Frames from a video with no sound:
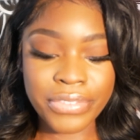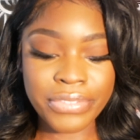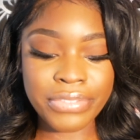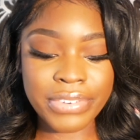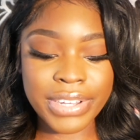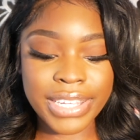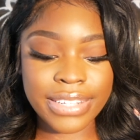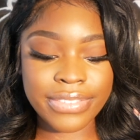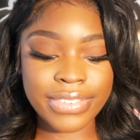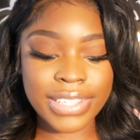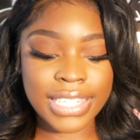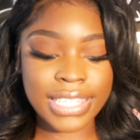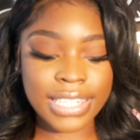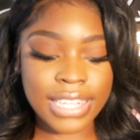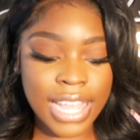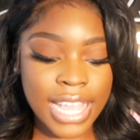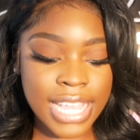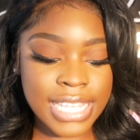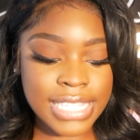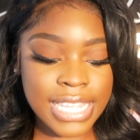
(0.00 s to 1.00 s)
really
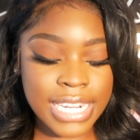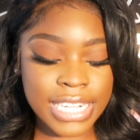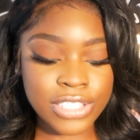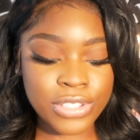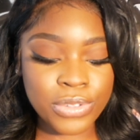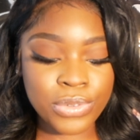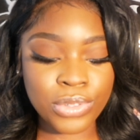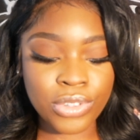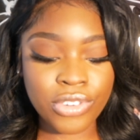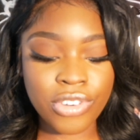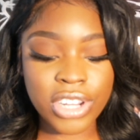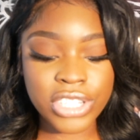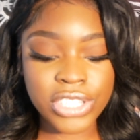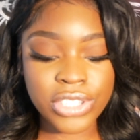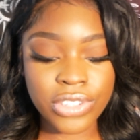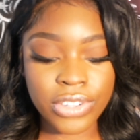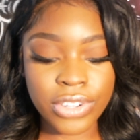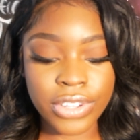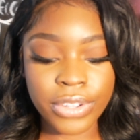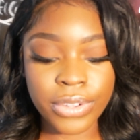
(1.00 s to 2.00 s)
nice, and it's called
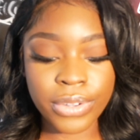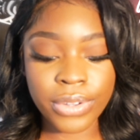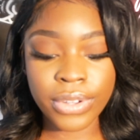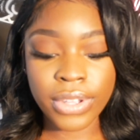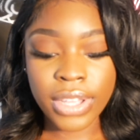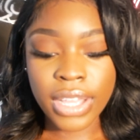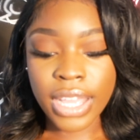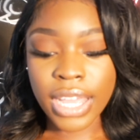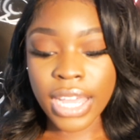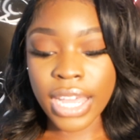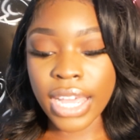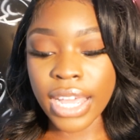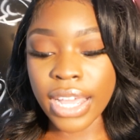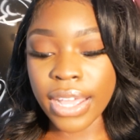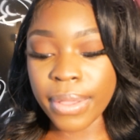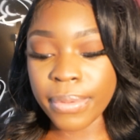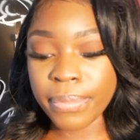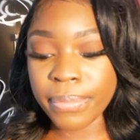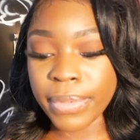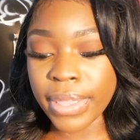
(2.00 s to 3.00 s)
Crushed Oil
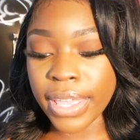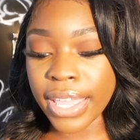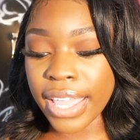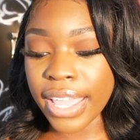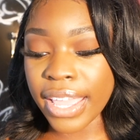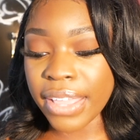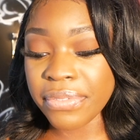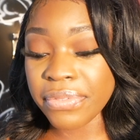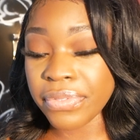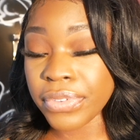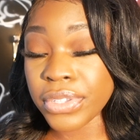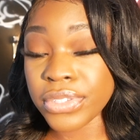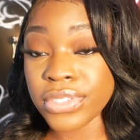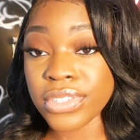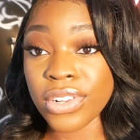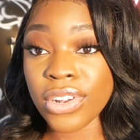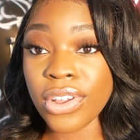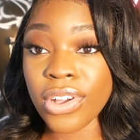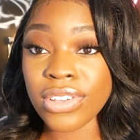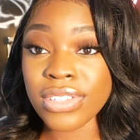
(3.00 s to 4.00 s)

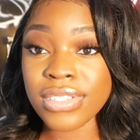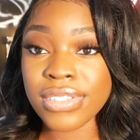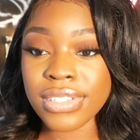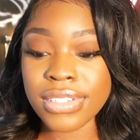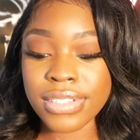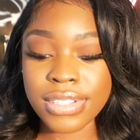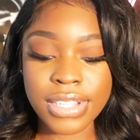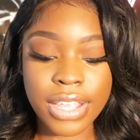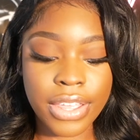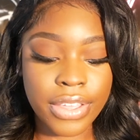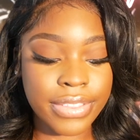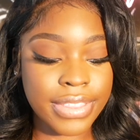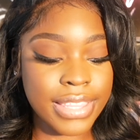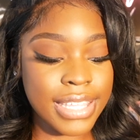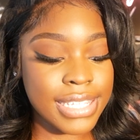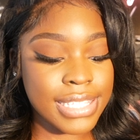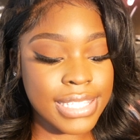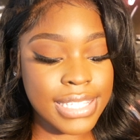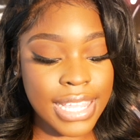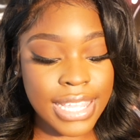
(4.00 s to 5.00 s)
Infused Gloss. So
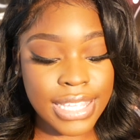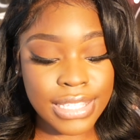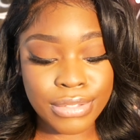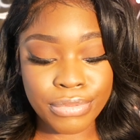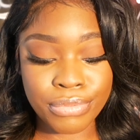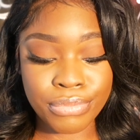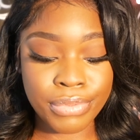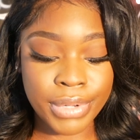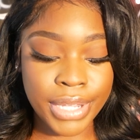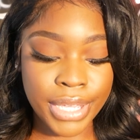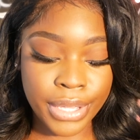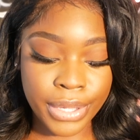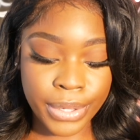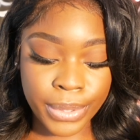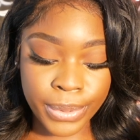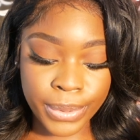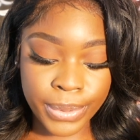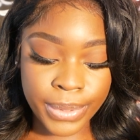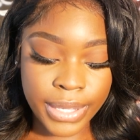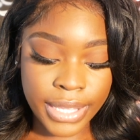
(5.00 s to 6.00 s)
this is
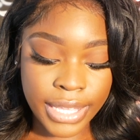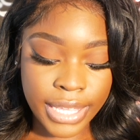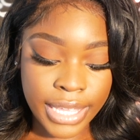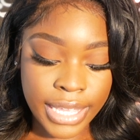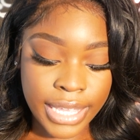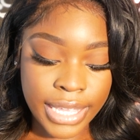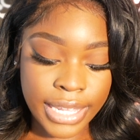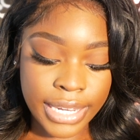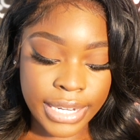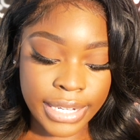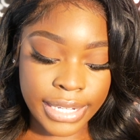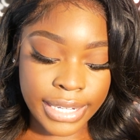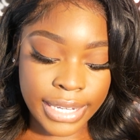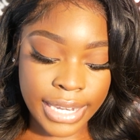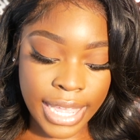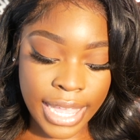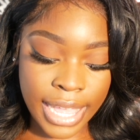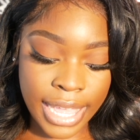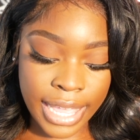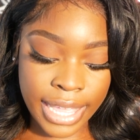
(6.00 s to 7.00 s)
real
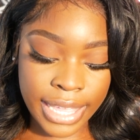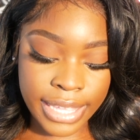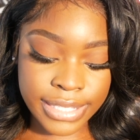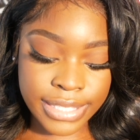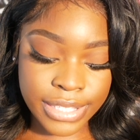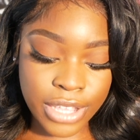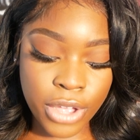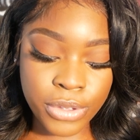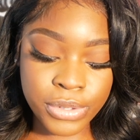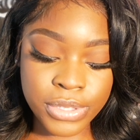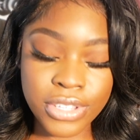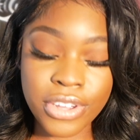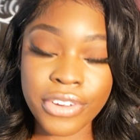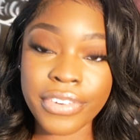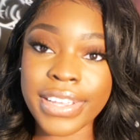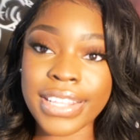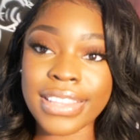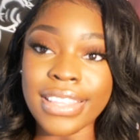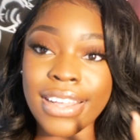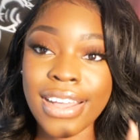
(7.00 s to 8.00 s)
nice. Oh
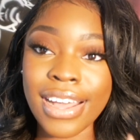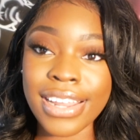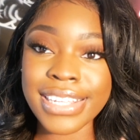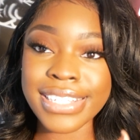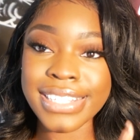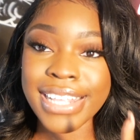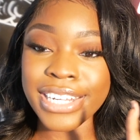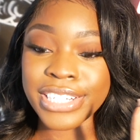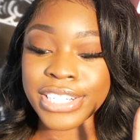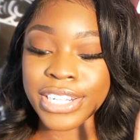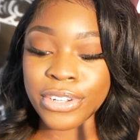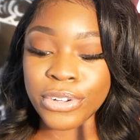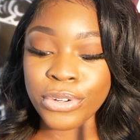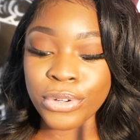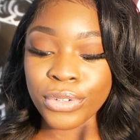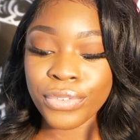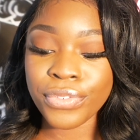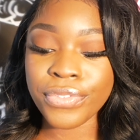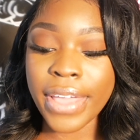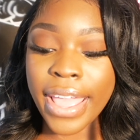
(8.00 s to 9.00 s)
sorry, the color is actually
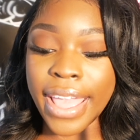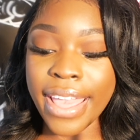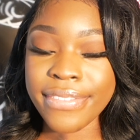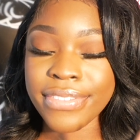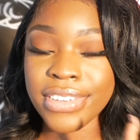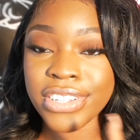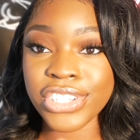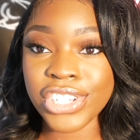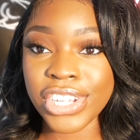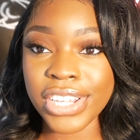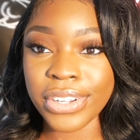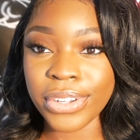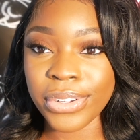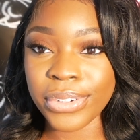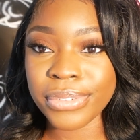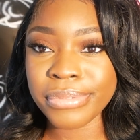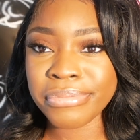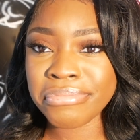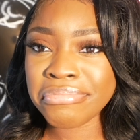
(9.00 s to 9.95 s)
called Forever Chill.